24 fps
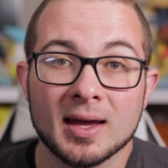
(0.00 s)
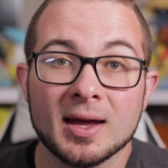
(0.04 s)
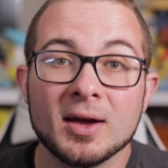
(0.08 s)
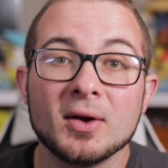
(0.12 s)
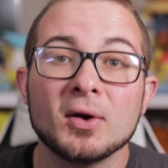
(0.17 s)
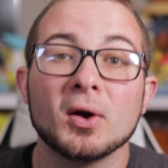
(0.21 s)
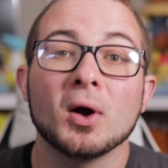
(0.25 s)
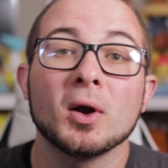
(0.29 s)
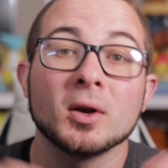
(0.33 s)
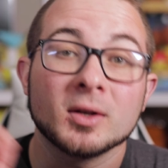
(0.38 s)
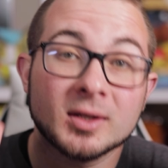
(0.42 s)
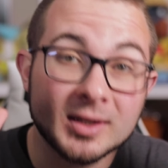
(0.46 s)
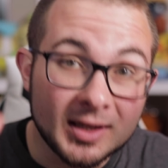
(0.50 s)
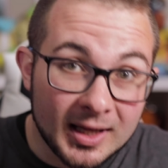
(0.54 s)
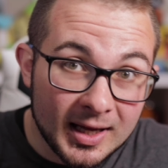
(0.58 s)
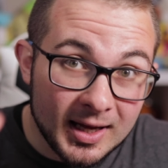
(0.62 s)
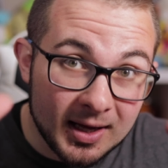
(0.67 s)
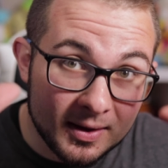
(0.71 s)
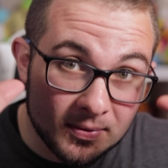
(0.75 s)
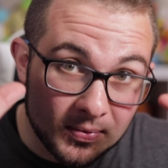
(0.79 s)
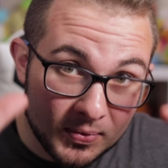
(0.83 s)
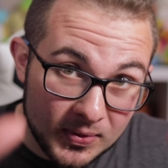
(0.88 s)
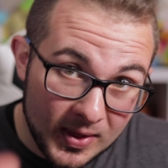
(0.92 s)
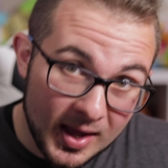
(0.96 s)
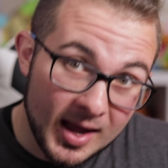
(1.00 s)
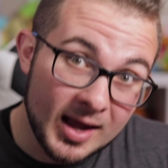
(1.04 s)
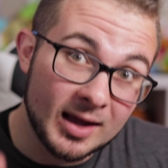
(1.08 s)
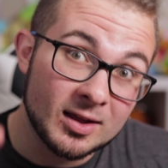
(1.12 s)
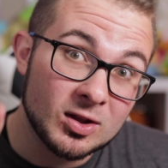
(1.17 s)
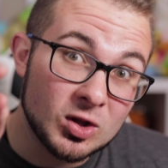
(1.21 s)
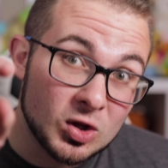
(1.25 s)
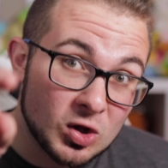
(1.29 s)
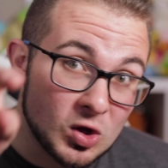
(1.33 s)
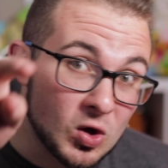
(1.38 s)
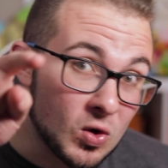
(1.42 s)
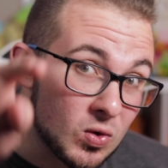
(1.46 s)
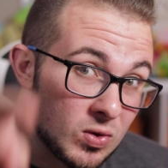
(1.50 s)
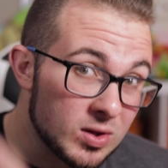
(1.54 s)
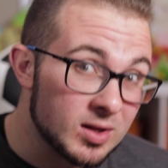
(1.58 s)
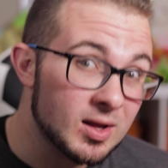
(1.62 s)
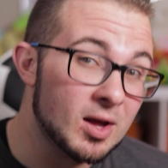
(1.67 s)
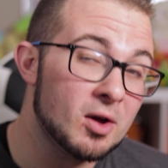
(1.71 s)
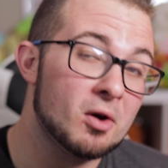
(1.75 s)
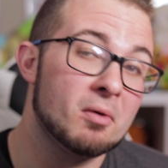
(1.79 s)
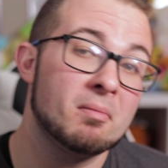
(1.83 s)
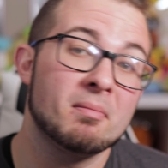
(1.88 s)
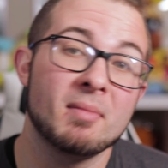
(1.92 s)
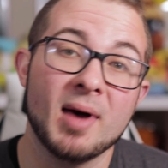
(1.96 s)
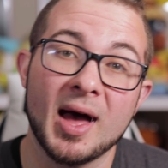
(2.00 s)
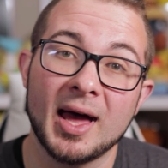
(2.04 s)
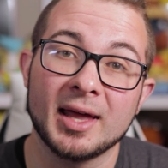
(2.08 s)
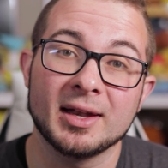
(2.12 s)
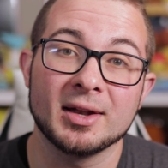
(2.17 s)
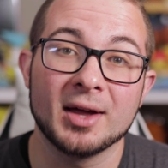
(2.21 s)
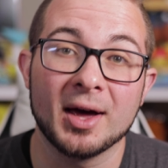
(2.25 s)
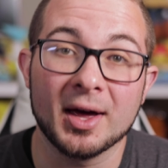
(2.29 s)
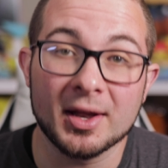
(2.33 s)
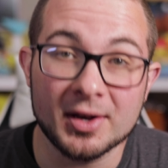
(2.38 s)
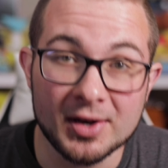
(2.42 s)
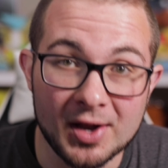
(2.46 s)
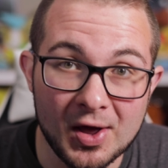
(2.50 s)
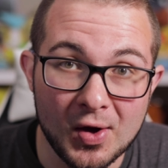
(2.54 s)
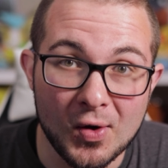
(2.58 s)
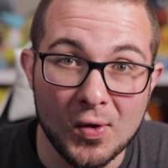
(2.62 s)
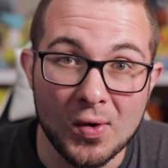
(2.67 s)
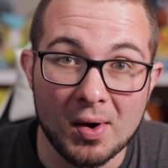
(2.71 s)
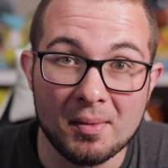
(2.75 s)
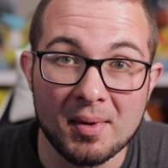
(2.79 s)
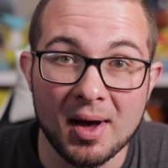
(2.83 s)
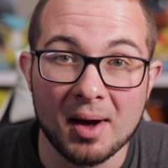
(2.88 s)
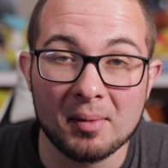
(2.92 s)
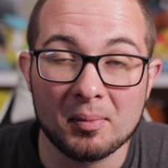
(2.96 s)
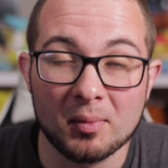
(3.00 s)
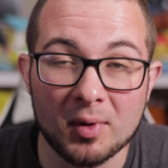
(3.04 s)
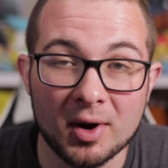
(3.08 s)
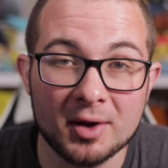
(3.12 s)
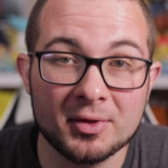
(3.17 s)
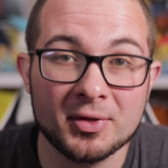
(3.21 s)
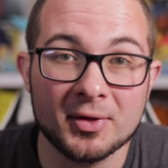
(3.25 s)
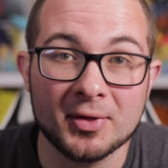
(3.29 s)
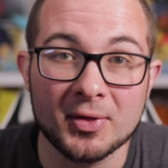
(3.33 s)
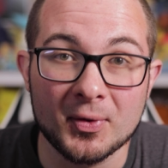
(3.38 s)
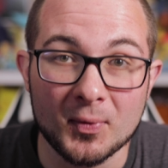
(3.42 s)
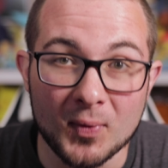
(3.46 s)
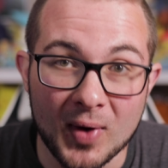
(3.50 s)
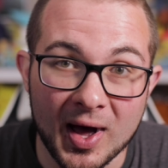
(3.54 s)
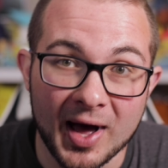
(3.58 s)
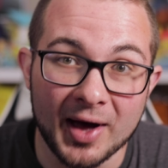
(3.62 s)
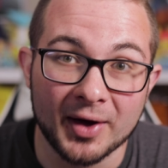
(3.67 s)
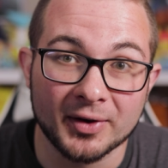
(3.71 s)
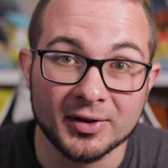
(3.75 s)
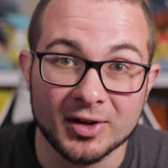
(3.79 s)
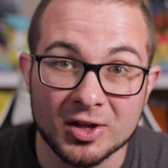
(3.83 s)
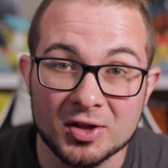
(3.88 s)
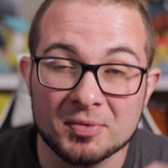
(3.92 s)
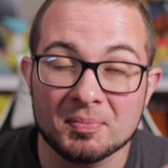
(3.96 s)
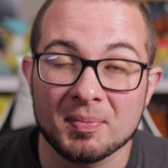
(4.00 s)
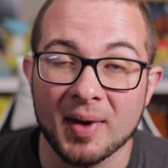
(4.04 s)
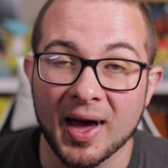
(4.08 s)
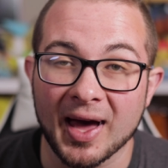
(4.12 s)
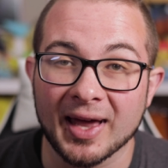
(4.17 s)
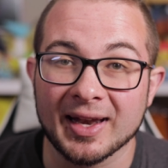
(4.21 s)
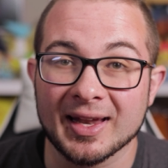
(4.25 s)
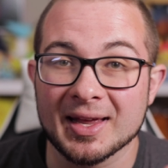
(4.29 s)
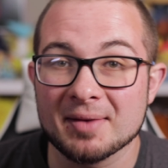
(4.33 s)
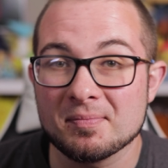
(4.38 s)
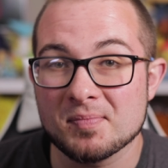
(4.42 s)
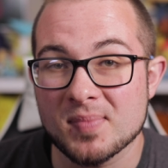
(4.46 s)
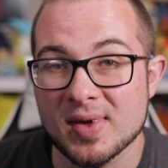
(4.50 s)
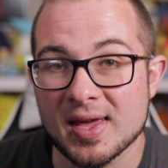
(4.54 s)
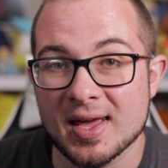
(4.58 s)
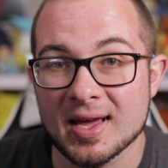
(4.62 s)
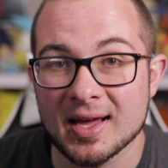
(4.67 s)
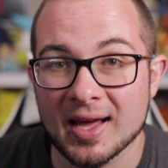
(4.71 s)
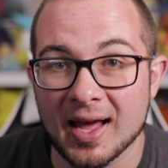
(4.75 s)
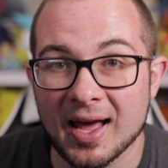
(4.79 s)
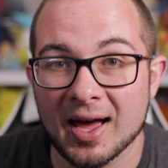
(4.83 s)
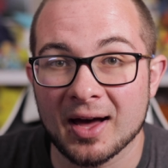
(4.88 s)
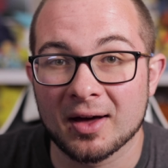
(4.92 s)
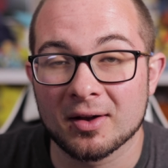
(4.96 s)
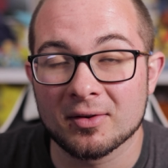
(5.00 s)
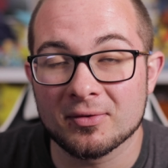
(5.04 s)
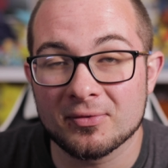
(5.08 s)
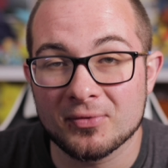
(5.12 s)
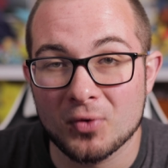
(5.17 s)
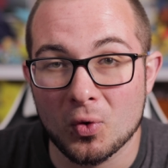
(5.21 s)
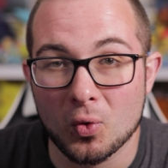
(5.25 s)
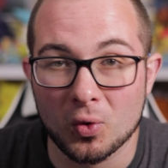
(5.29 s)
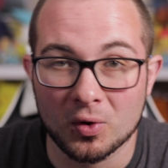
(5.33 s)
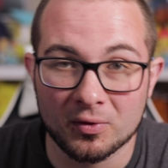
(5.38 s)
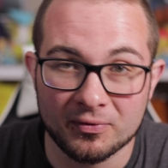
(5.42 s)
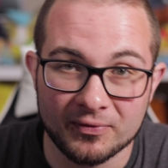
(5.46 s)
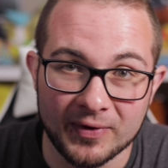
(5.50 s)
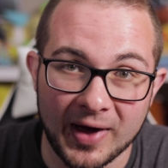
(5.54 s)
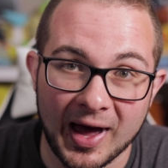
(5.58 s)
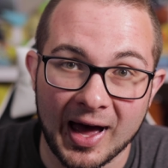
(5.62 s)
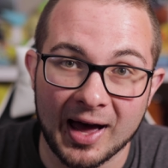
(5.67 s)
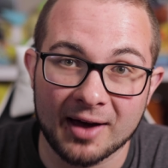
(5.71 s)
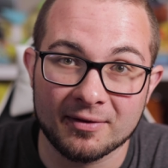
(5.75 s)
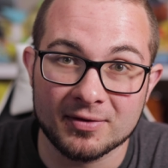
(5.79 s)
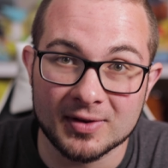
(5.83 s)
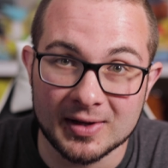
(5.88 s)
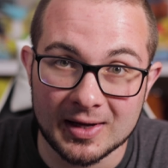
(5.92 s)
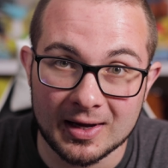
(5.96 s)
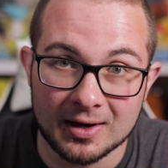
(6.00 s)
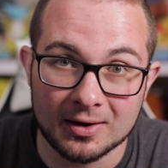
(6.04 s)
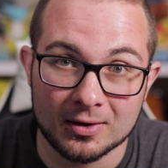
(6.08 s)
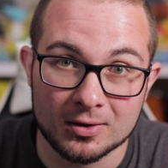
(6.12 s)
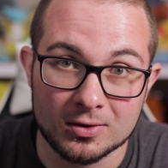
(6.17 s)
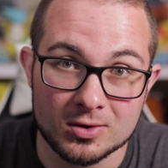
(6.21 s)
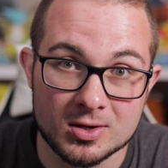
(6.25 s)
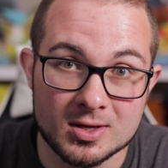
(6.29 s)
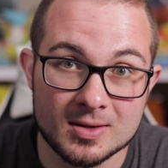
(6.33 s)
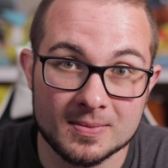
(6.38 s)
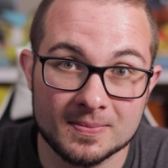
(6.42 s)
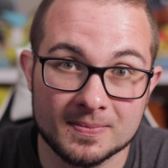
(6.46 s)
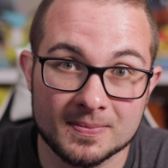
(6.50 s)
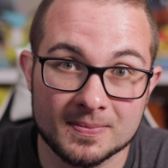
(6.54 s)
Here are 10 things you still might not know about Breath of the Wild despite it being out for 5 years.